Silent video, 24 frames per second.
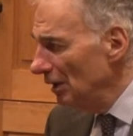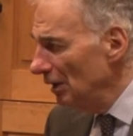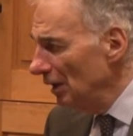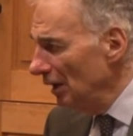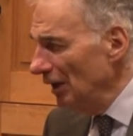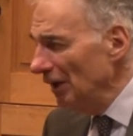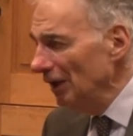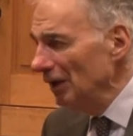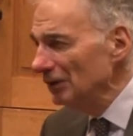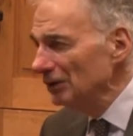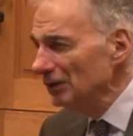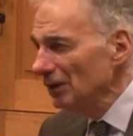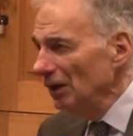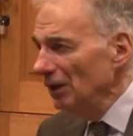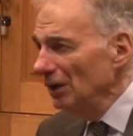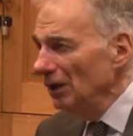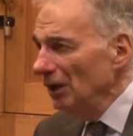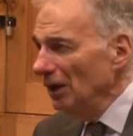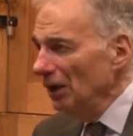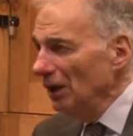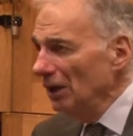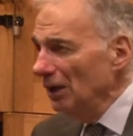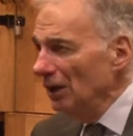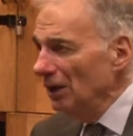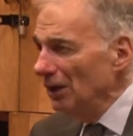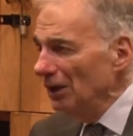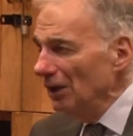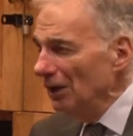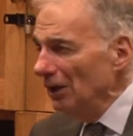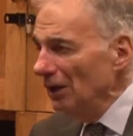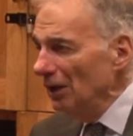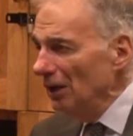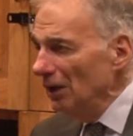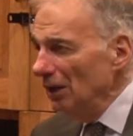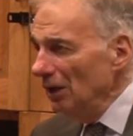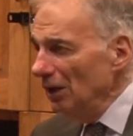And
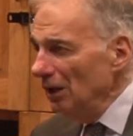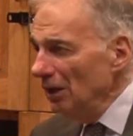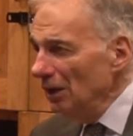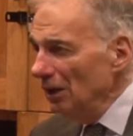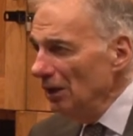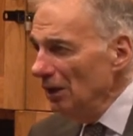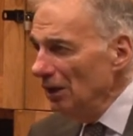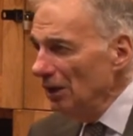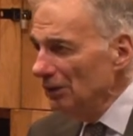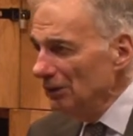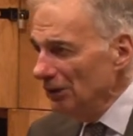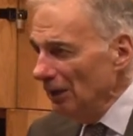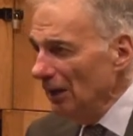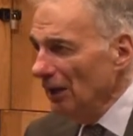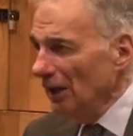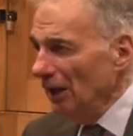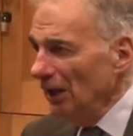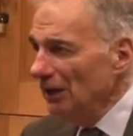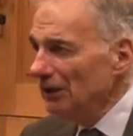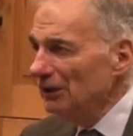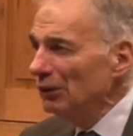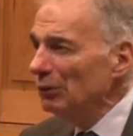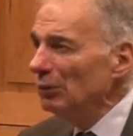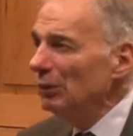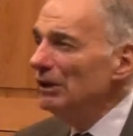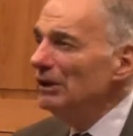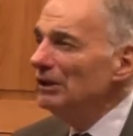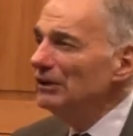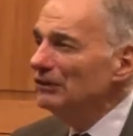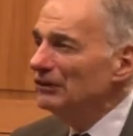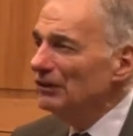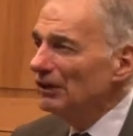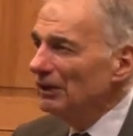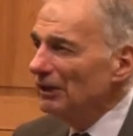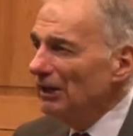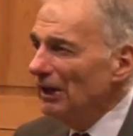yeah, and the
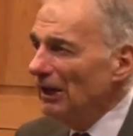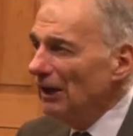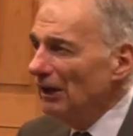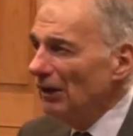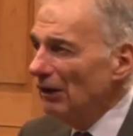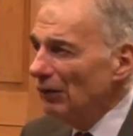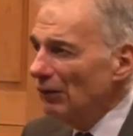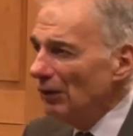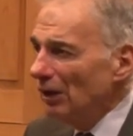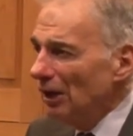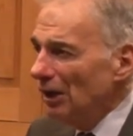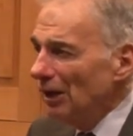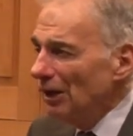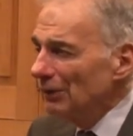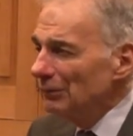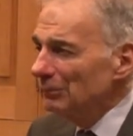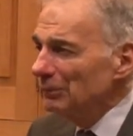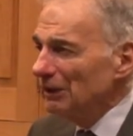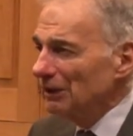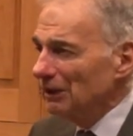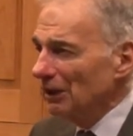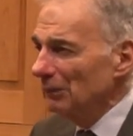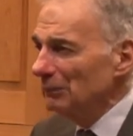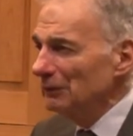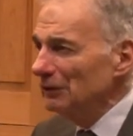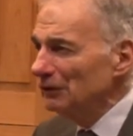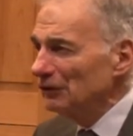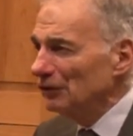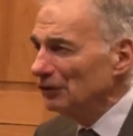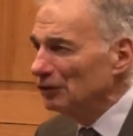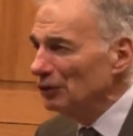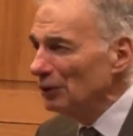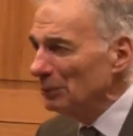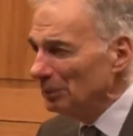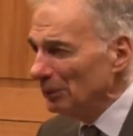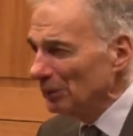weeds are now uh, becoming
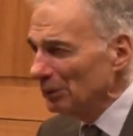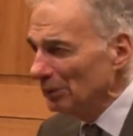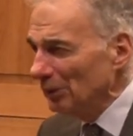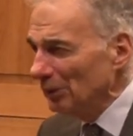super